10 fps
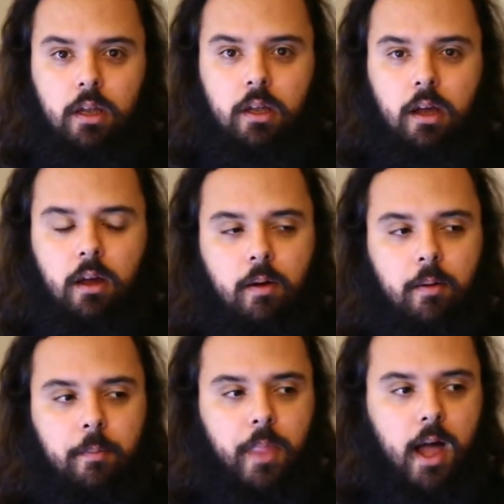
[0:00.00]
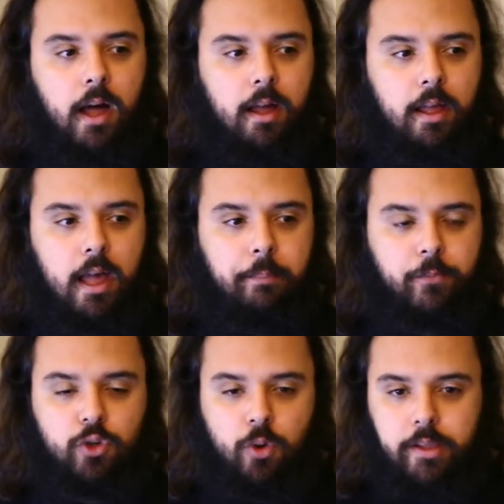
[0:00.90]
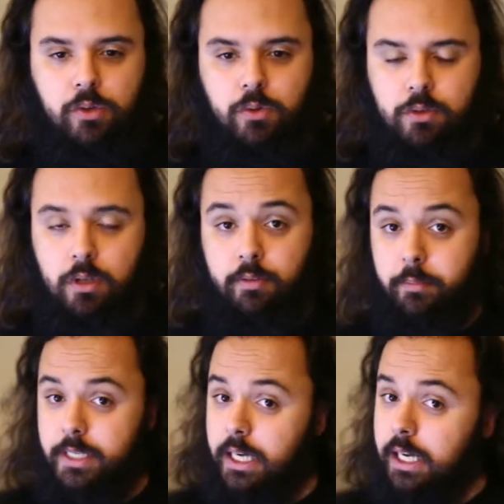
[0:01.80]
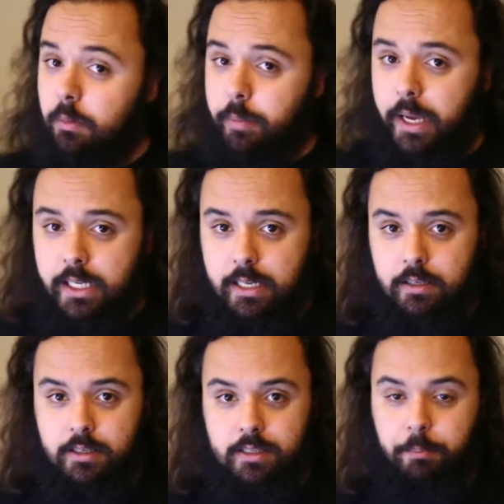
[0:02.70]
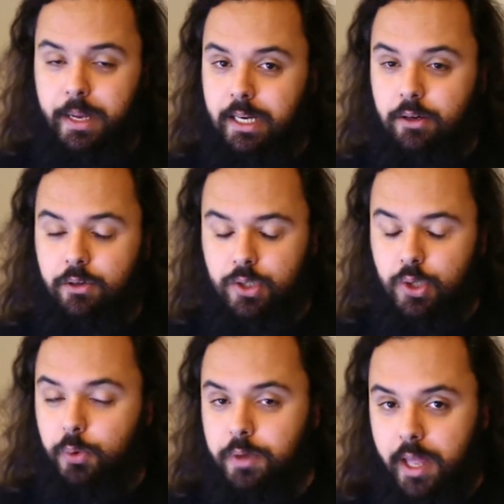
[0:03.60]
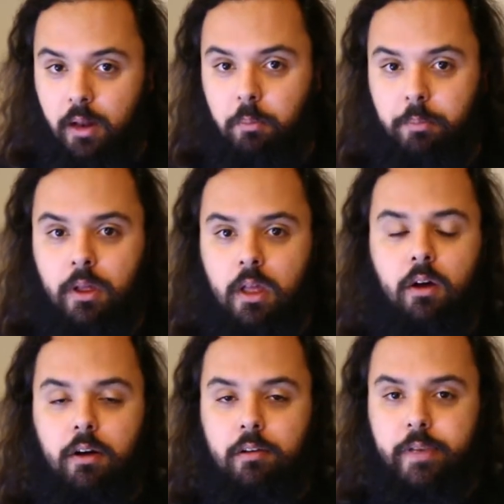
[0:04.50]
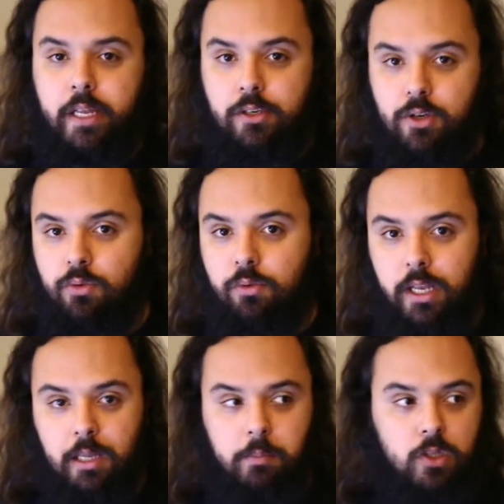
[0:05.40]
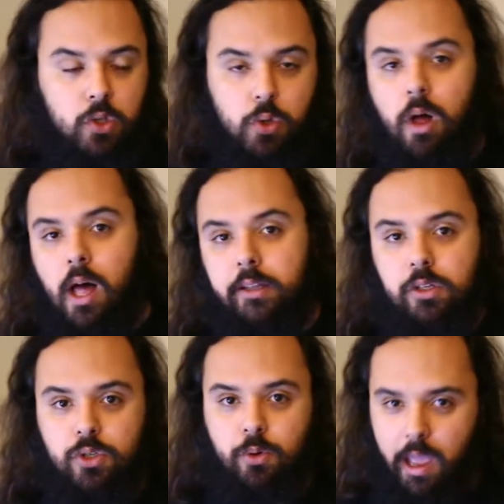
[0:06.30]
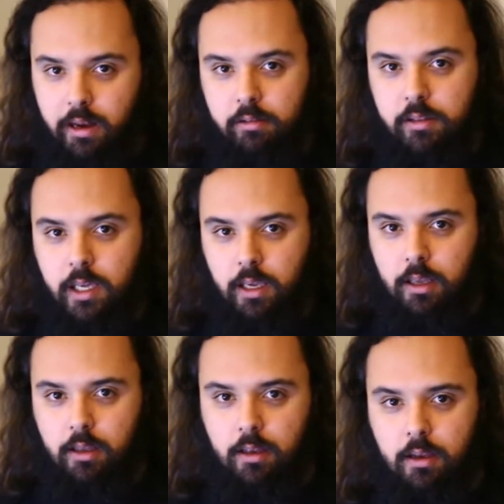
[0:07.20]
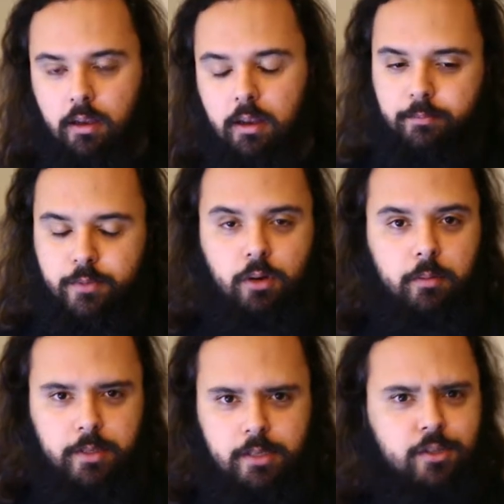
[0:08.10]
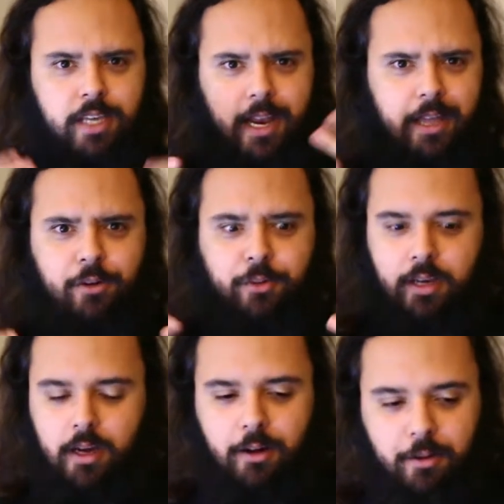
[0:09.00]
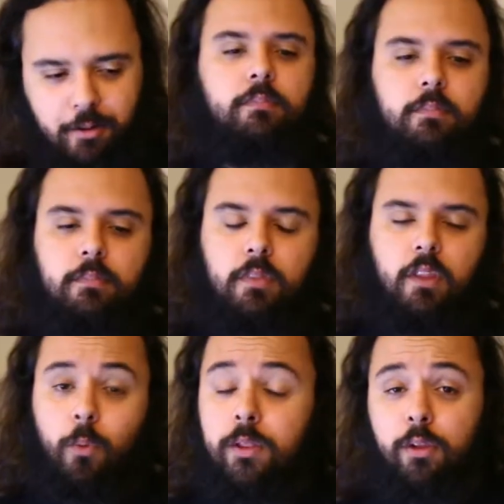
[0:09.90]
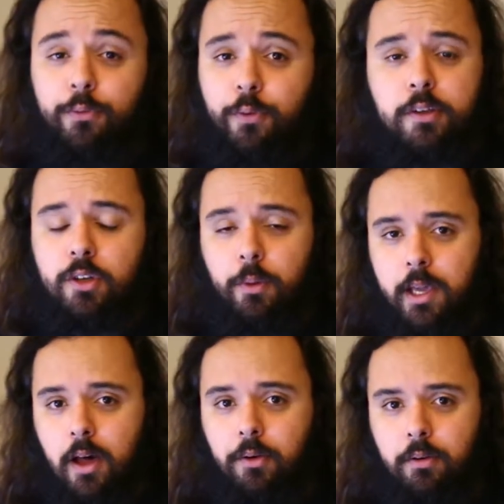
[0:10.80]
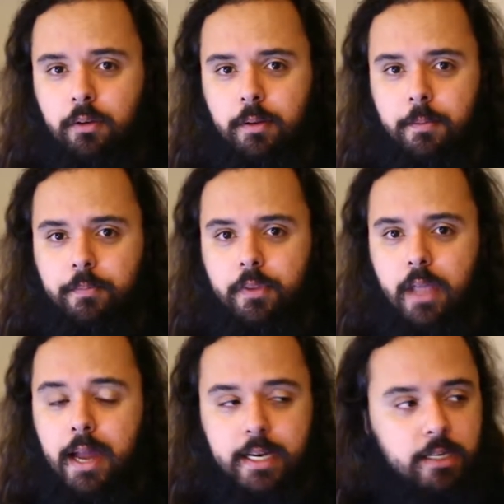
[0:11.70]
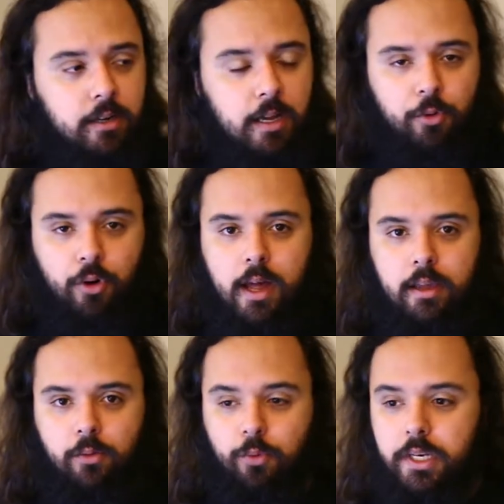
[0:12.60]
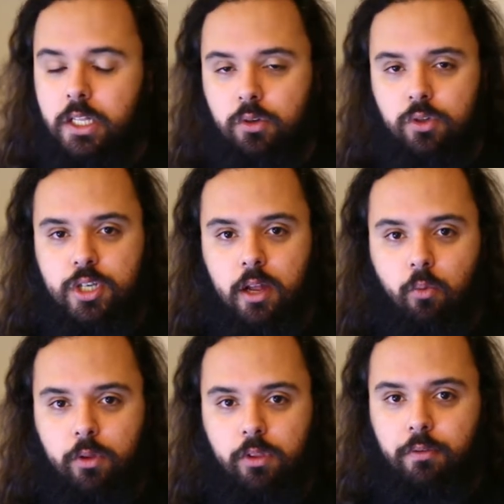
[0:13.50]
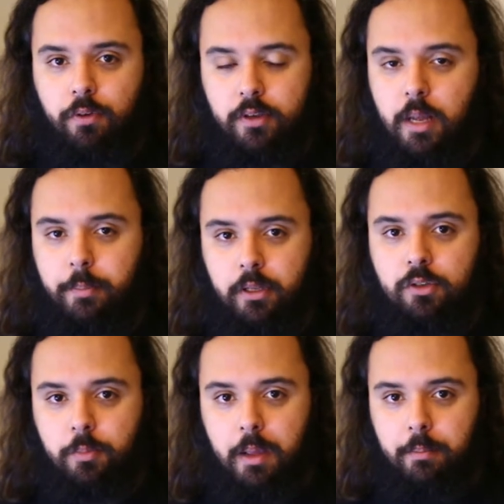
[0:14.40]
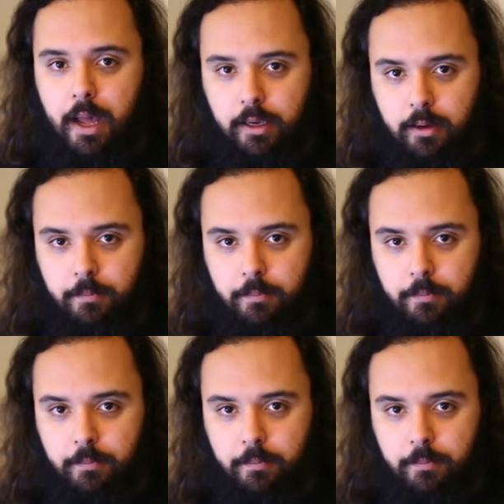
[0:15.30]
I'm trying to do stuff. I'm taking the painkillers. The painkillers don't help, or if they do, they get me too high to do anything. Sorry, I'm starting to get angry now. What the fuck's going on? I need an MRI. We need to check what the fuck's happening to my back.